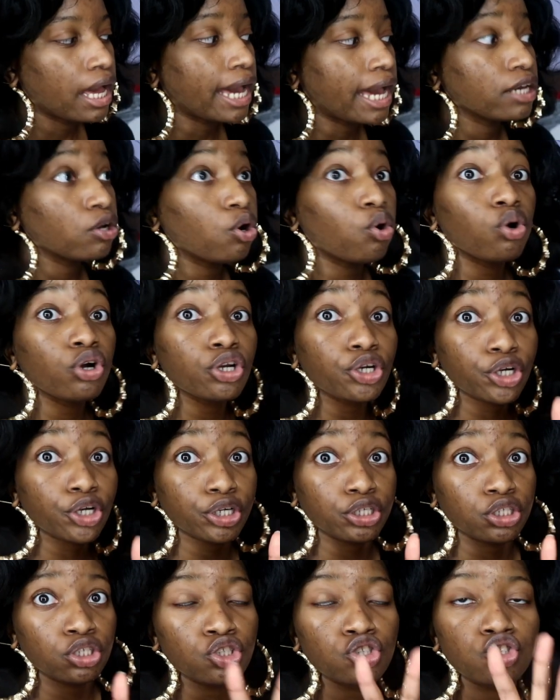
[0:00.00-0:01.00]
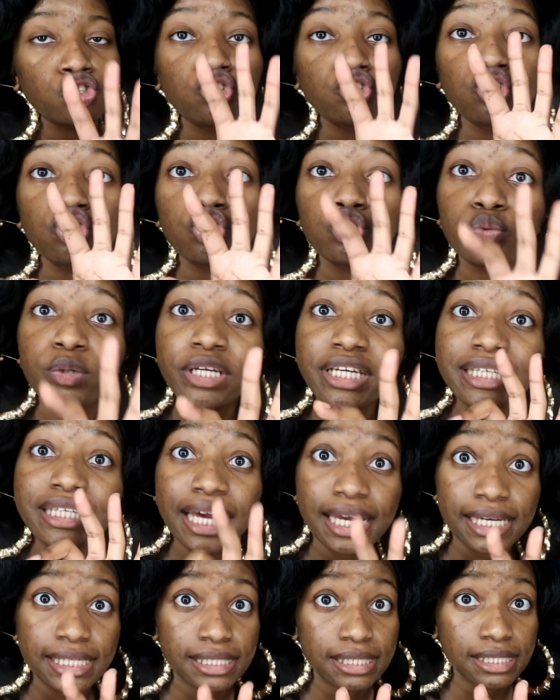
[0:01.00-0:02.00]
i ordered three
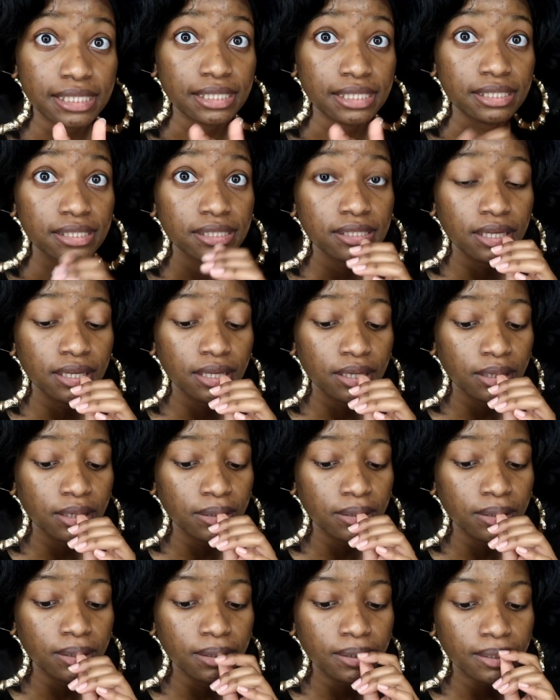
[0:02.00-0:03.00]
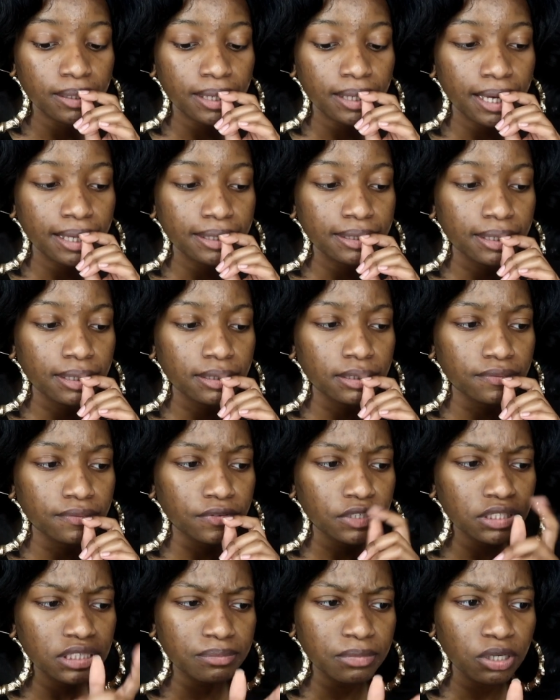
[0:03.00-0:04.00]
cases and then the
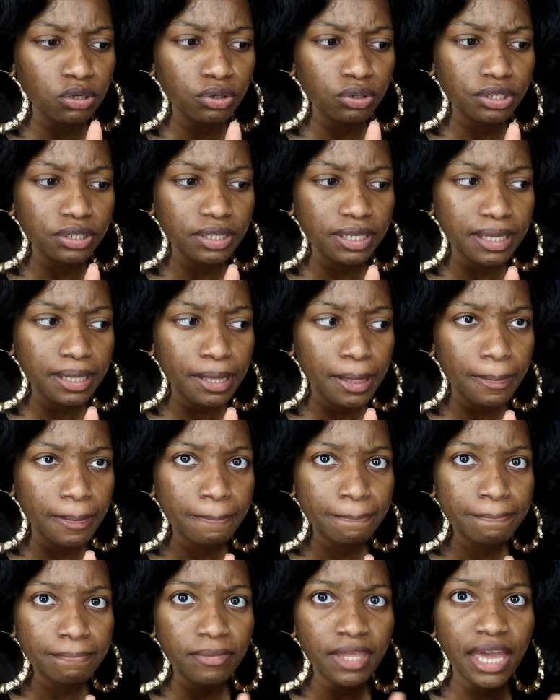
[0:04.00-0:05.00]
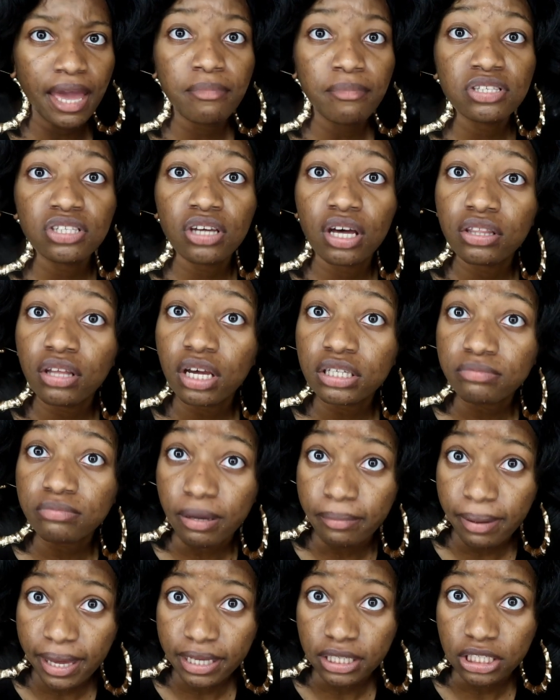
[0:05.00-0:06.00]
first time i ordered it amazon lost
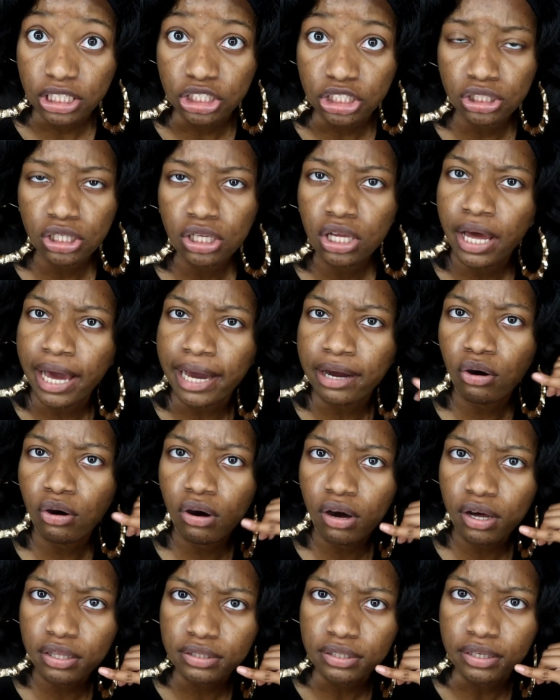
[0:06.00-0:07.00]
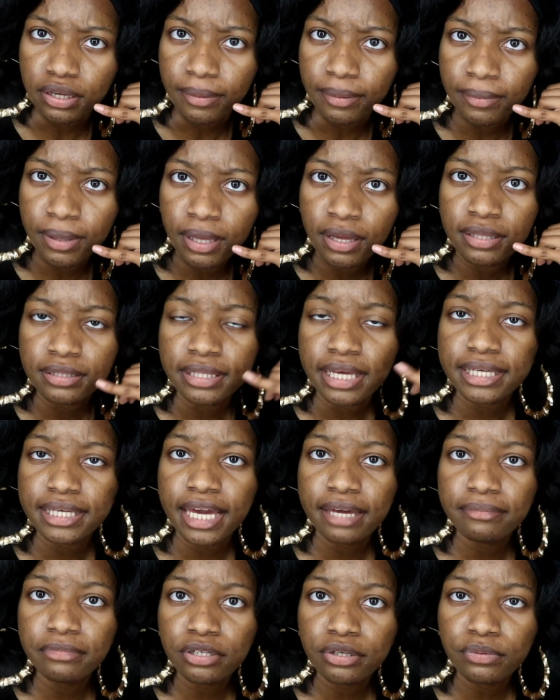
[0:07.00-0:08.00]
my package i called them they
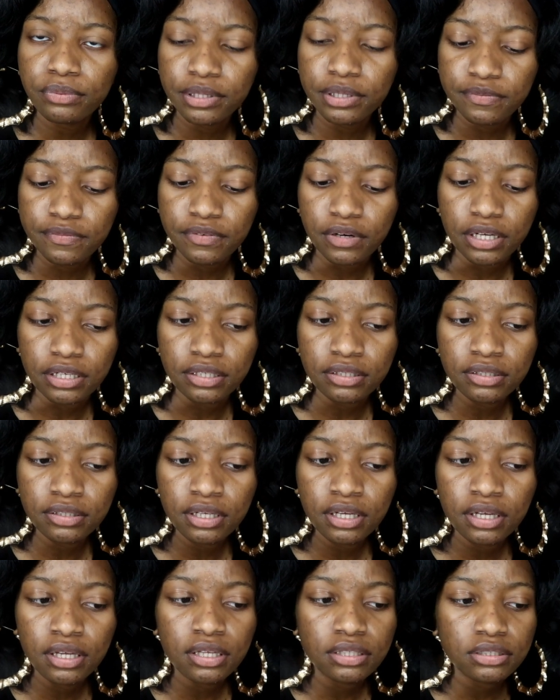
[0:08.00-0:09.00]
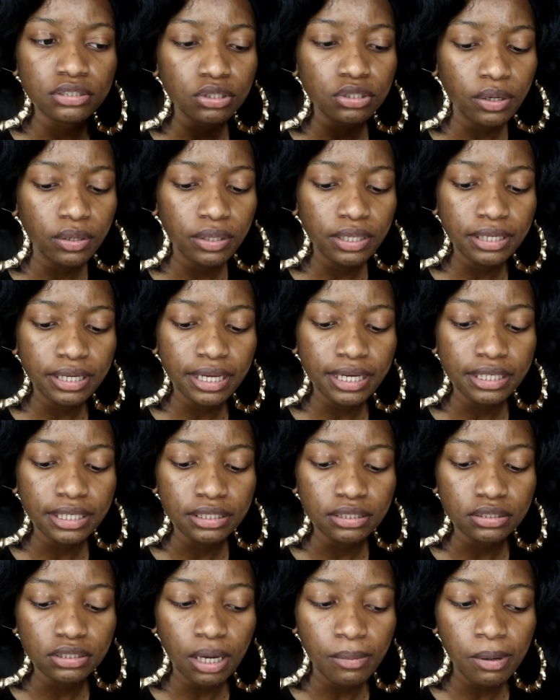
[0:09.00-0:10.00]
gave me a refund so then
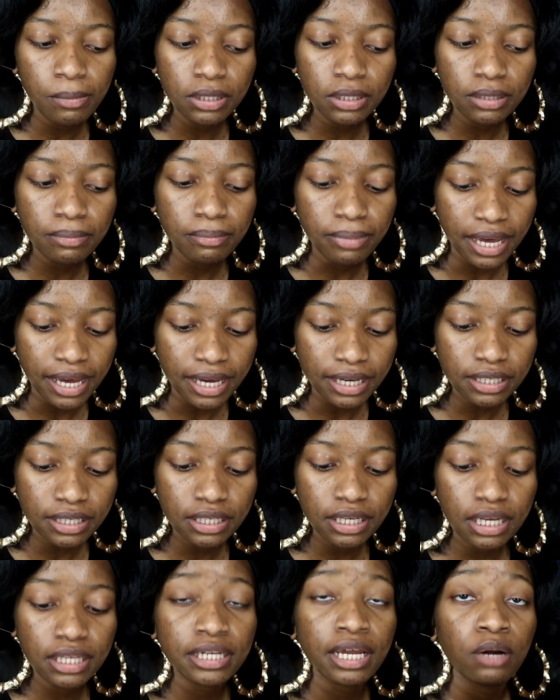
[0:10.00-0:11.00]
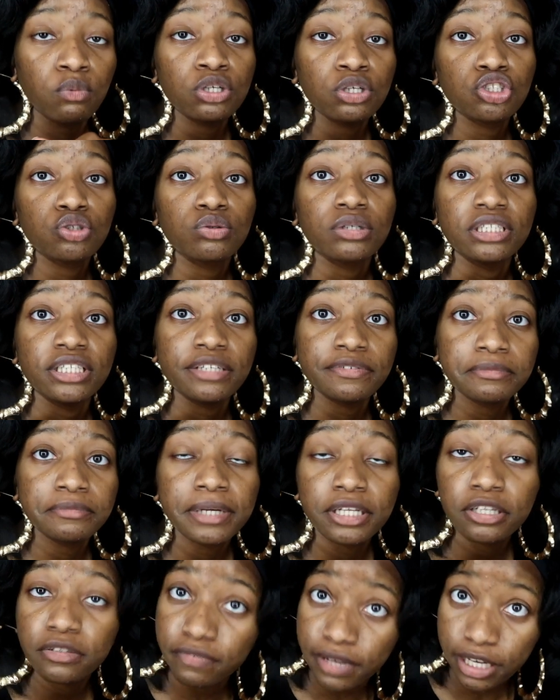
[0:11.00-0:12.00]
i got my money back and i went to a different
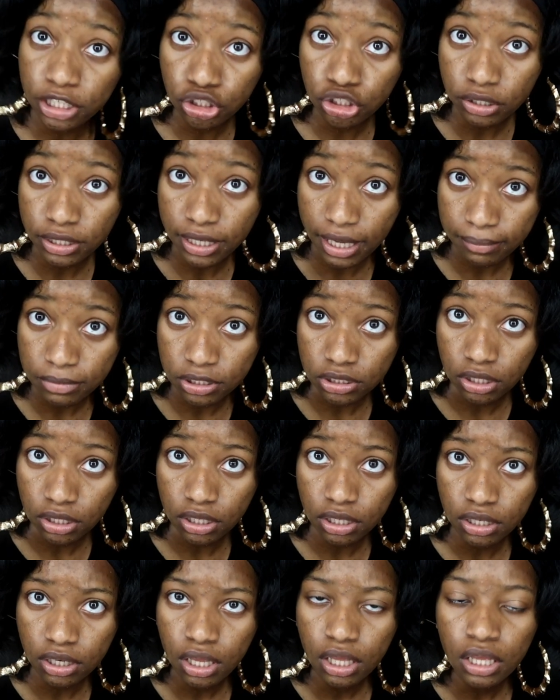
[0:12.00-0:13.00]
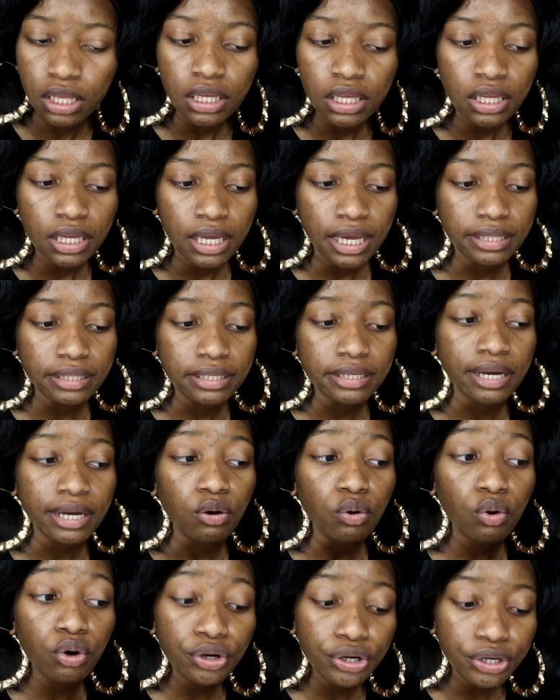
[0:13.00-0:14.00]
manufacturer on amazon and then
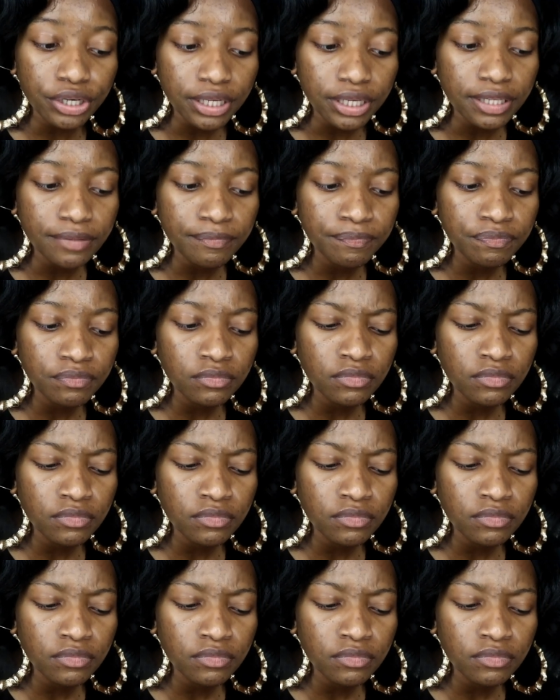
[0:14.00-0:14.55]
i ordered it